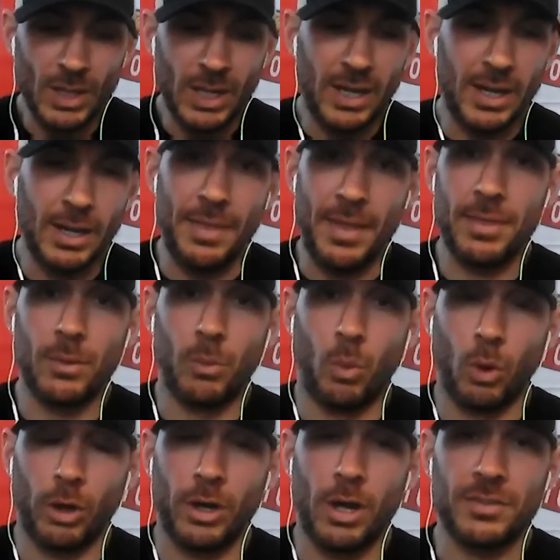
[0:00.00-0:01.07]
And then the
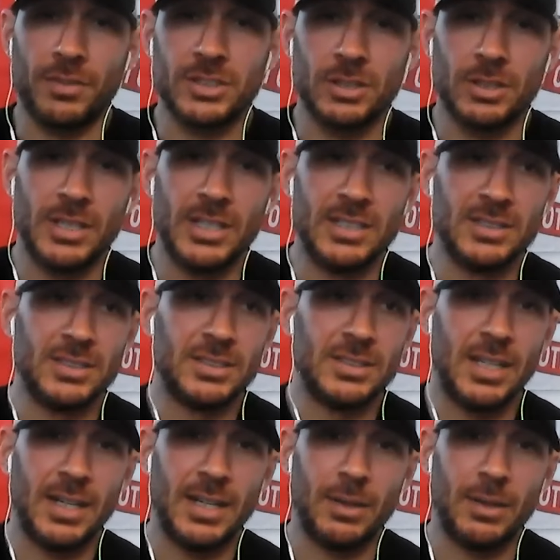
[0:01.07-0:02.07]
warrant officer is,